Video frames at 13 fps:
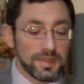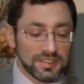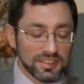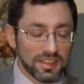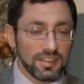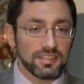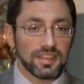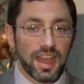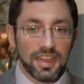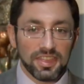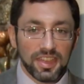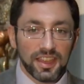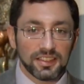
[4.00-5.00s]
Peter,
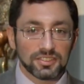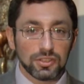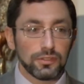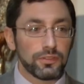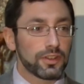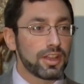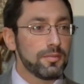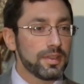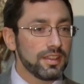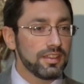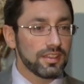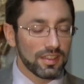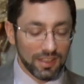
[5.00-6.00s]
and thanks all for
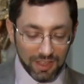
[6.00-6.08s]
coming